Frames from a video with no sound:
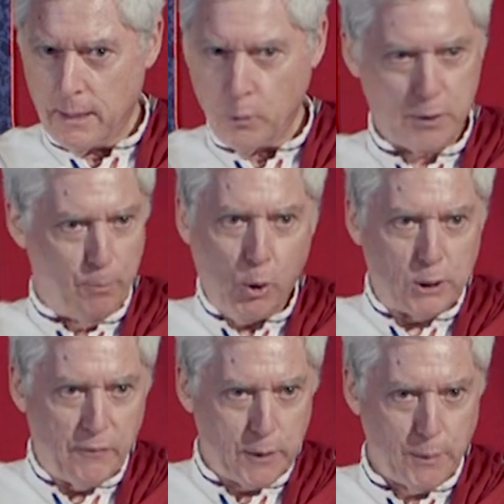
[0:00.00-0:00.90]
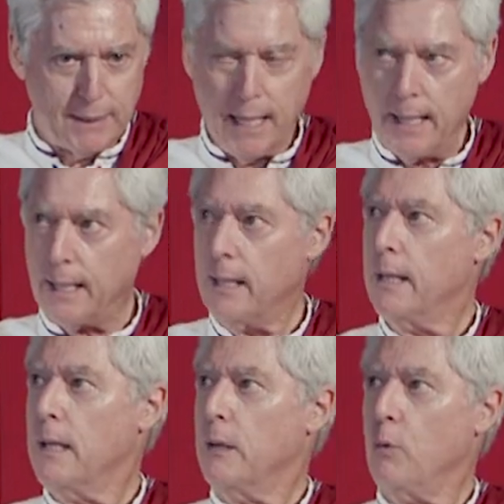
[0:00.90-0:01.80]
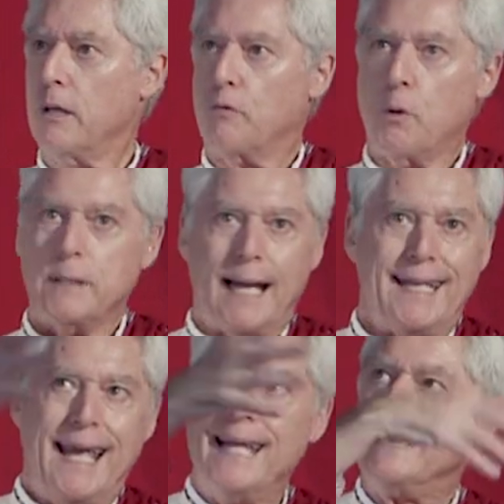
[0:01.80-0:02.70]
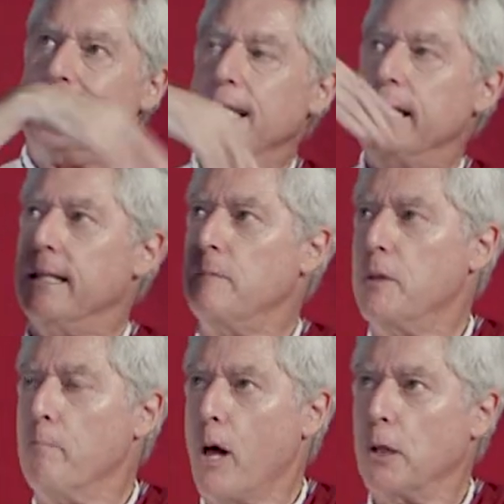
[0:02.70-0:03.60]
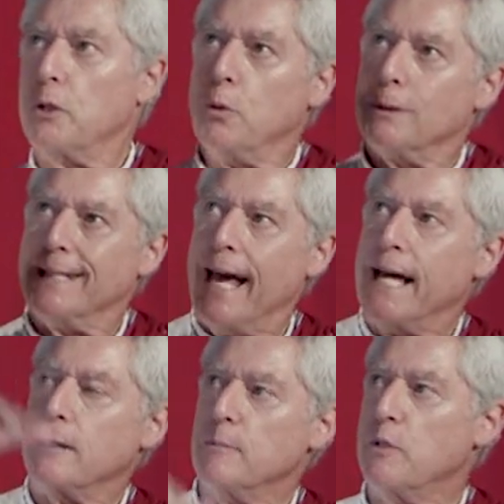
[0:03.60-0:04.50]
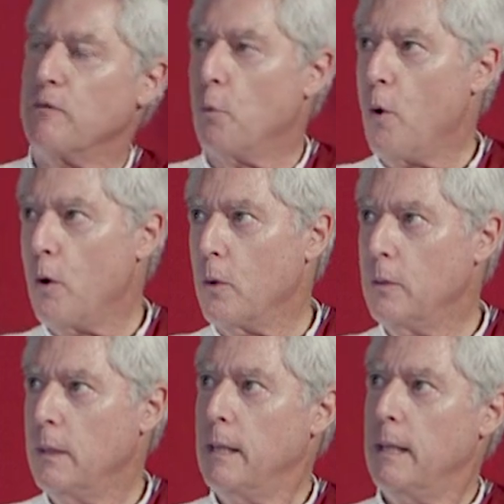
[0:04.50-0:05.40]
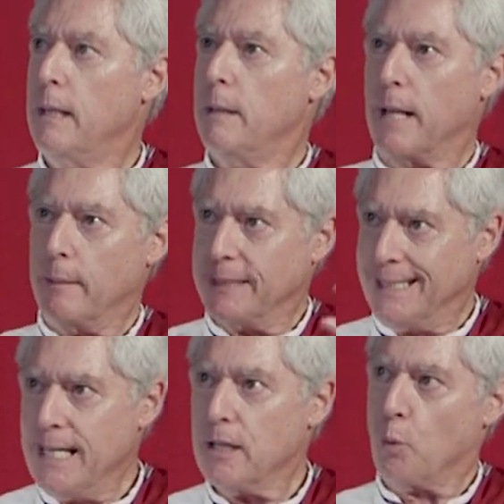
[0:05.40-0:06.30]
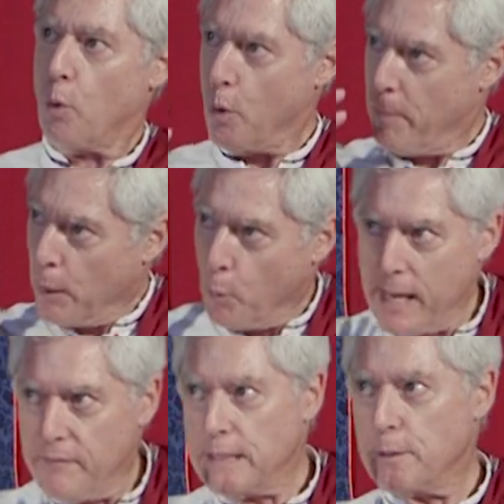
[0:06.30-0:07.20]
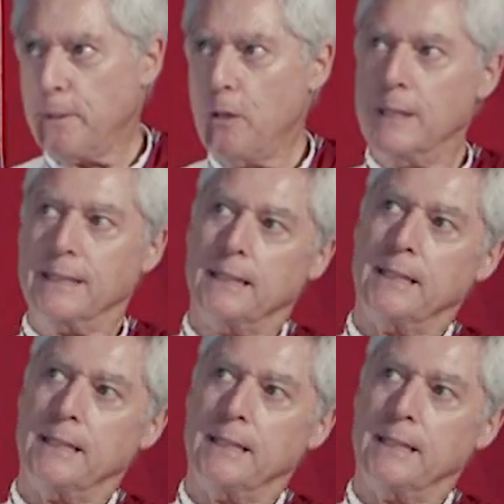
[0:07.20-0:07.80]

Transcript: Which most of us would say, well, of course, I can't see the molecules and atoms of the wall, but I'm seeing the wall by way of these appearances.